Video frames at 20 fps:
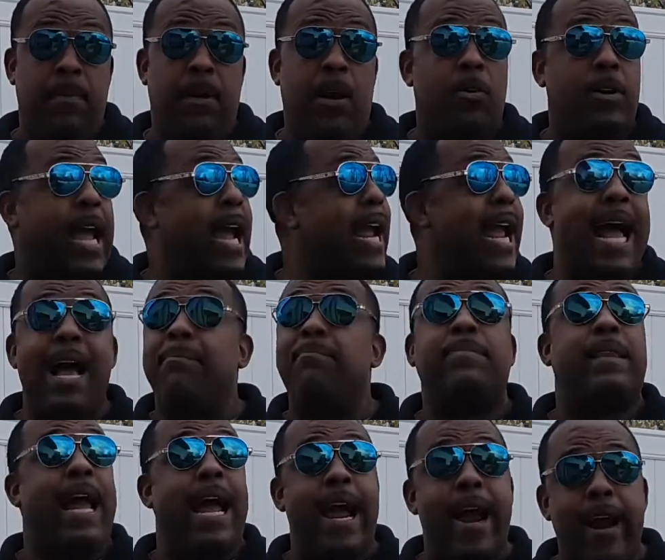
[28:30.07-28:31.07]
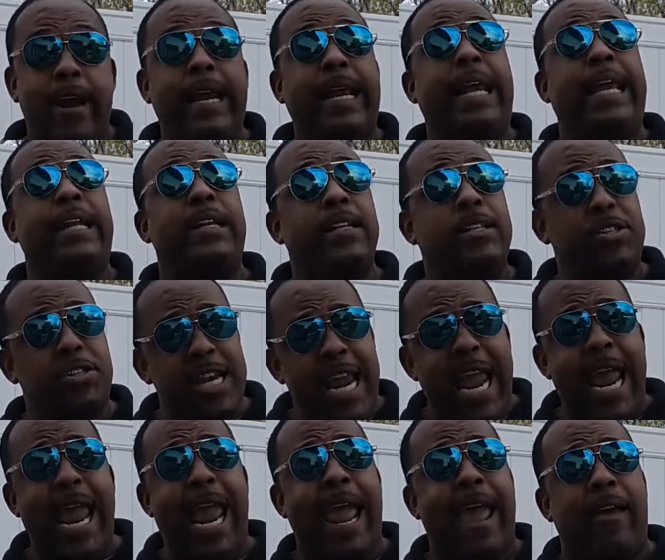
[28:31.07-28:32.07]
Okay, I'm tired of getting the
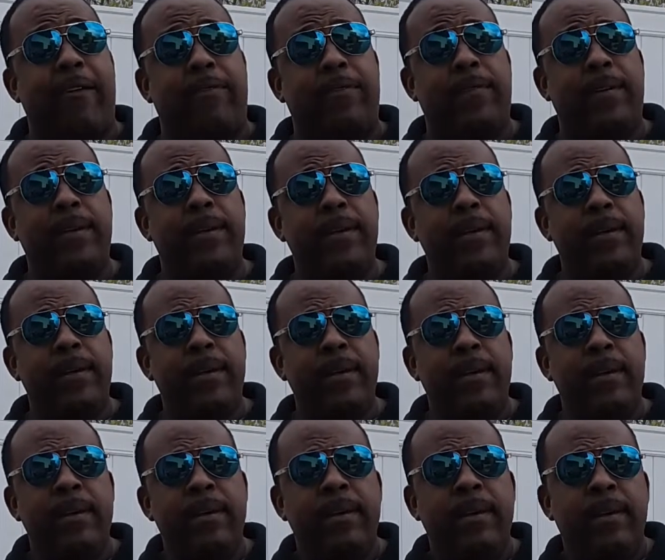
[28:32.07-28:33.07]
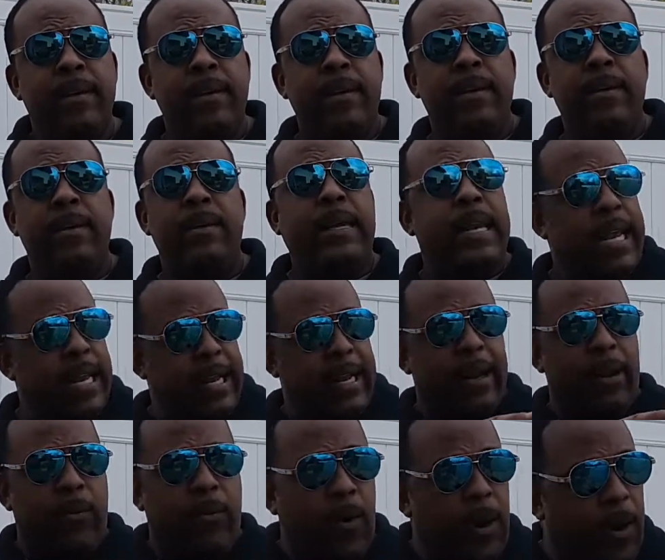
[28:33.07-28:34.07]
shaft. Get it
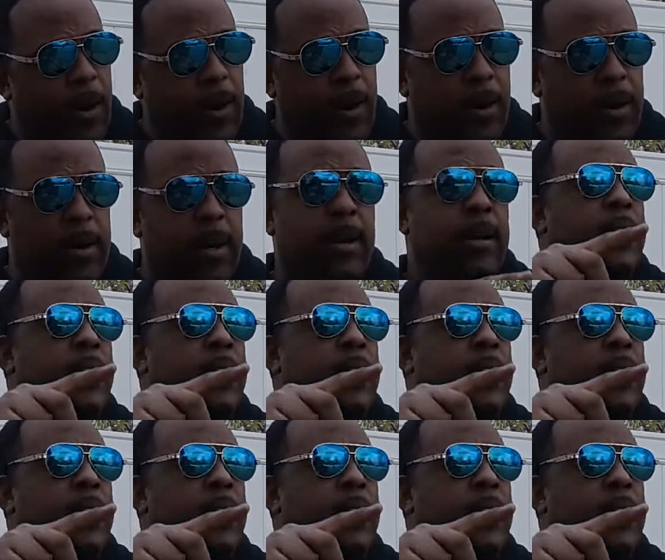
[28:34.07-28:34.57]
at work.